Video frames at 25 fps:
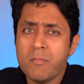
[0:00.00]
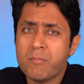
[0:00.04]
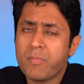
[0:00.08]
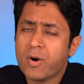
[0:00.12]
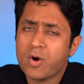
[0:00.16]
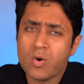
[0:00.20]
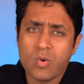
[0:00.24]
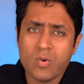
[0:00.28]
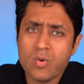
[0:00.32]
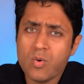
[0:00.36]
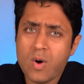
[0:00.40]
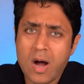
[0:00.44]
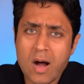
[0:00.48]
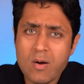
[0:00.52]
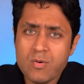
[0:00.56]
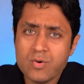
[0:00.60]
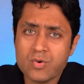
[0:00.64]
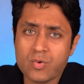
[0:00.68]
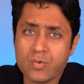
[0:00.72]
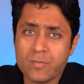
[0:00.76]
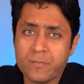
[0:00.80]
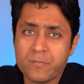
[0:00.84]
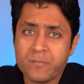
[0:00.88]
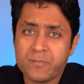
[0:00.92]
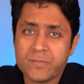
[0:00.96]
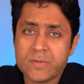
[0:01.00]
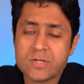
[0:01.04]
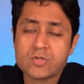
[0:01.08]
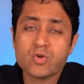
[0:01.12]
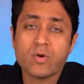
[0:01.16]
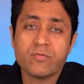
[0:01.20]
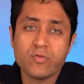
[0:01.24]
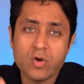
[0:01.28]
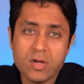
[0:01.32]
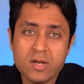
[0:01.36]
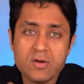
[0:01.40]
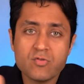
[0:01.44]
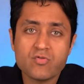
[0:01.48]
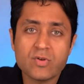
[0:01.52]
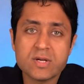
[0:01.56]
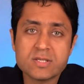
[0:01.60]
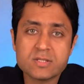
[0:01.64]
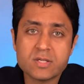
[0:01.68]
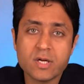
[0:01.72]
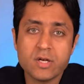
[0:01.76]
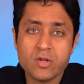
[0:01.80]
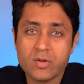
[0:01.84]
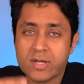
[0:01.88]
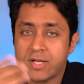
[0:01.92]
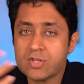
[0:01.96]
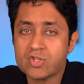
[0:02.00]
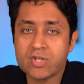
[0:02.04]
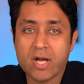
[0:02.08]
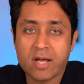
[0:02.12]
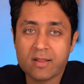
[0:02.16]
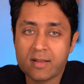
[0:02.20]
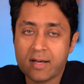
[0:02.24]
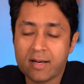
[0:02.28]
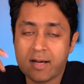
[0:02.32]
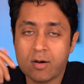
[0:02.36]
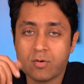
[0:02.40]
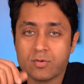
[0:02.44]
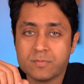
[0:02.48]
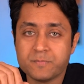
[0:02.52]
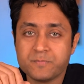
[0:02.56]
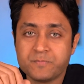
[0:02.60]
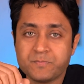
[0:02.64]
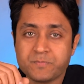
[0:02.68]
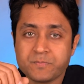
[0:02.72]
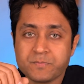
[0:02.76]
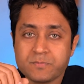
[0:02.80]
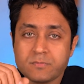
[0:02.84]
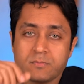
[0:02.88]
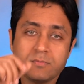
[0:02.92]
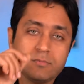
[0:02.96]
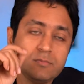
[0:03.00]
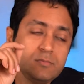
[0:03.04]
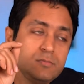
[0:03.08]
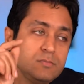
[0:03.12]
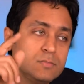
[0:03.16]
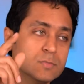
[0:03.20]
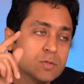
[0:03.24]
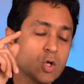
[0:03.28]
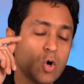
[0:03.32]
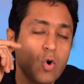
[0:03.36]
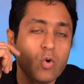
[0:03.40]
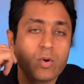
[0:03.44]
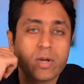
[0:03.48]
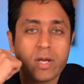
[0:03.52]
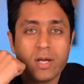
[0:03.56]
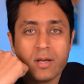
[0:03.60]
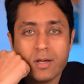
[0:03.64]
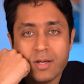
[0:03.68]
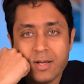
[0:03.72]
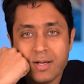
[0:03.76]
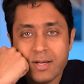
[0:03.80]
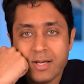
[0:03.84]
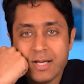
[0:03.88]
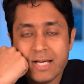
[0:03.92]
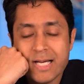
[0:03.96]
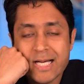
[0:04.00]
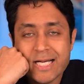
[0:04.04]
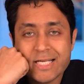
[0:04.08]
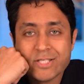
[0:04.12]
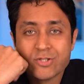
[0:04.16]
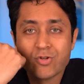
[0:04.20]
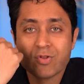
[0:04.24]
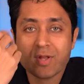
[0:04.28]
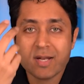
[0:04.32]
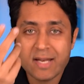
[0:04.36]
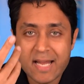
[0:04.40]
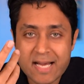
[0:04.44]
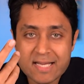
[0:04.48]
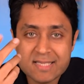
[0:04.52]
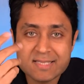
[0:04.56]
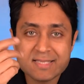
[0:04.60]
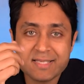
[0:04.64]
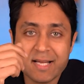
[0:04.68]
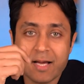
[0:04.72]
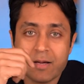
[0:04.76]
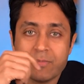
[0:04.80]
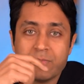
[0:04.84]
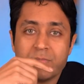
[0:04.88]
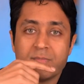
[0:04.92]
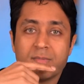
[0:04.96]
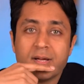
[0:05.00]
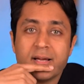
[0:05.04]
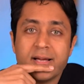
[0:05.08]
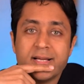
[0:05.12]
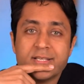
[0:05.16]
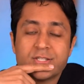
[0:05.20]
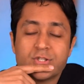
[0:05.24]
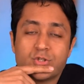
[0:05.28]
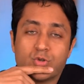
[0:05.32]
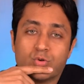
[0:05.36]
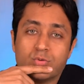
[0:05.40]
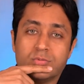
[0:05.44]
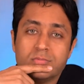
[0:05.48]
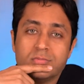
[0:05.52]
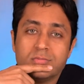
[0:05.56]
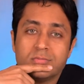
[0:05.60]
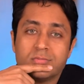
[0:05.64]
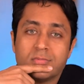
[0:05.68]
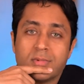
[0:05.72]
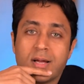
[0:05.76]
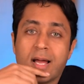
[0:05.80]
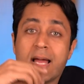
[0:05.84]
but don't know how to. So if you're interested, you can check that out. Okay, so the next step is to